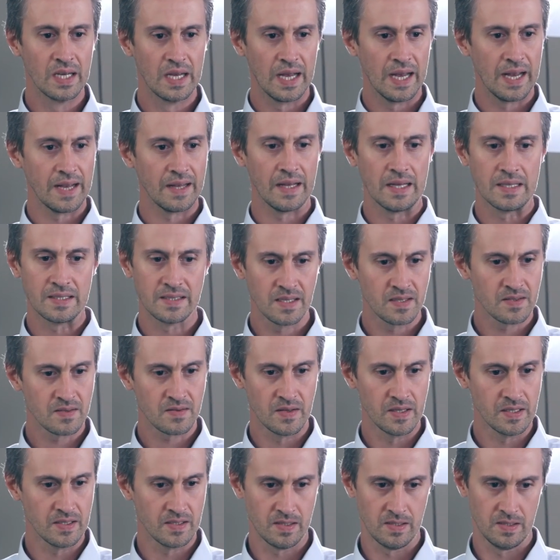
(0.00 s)
And since
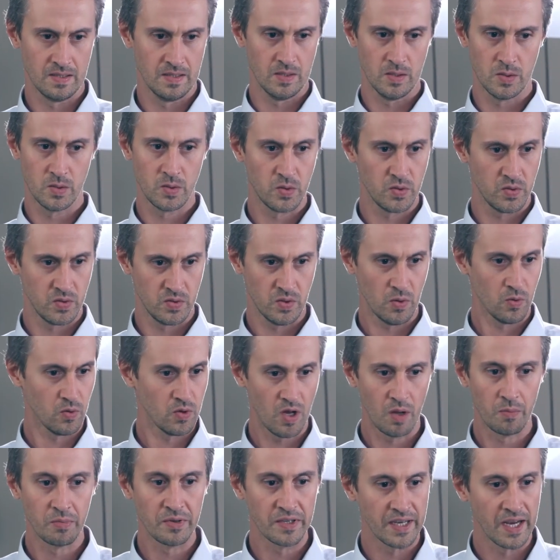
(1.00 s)
this is so
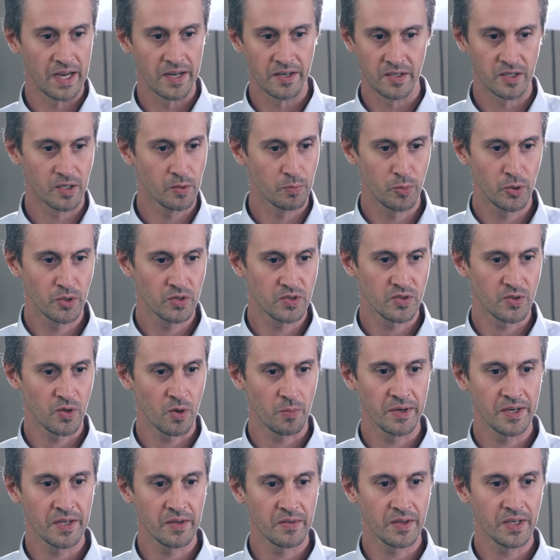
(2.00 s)
complicated and you put so
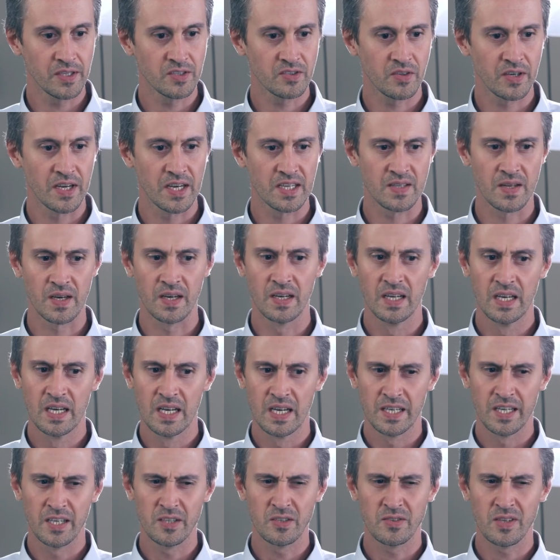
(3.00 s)
many things together,
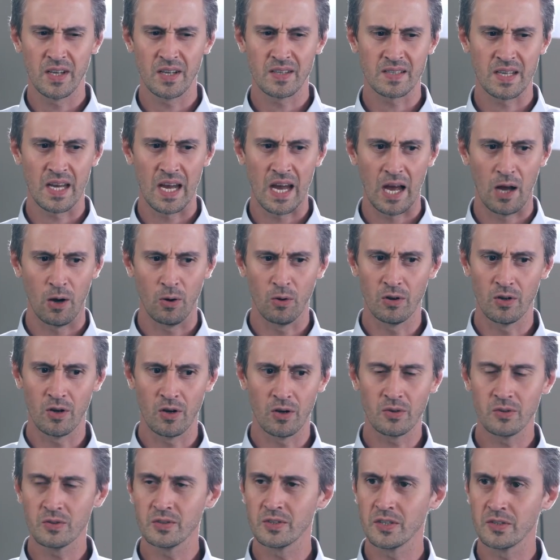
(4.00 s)
can you tell us how
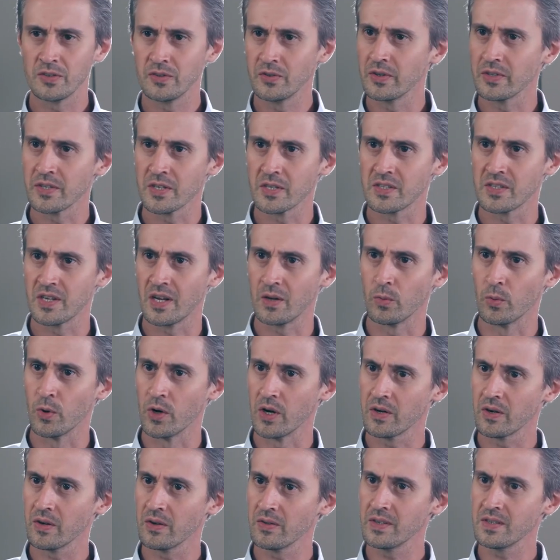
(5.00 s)
long did you and your son
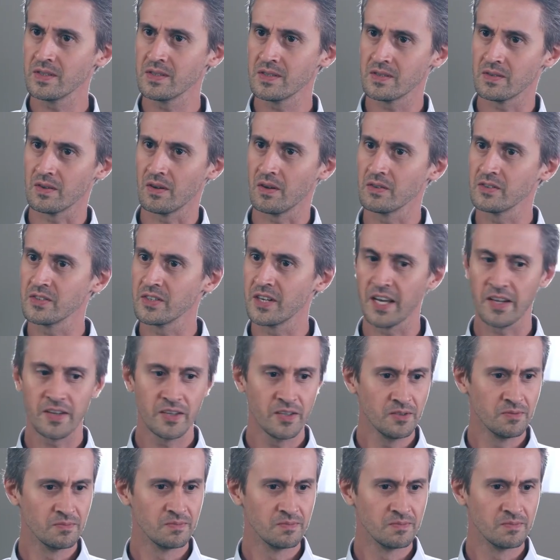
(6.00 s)
work on this altogether?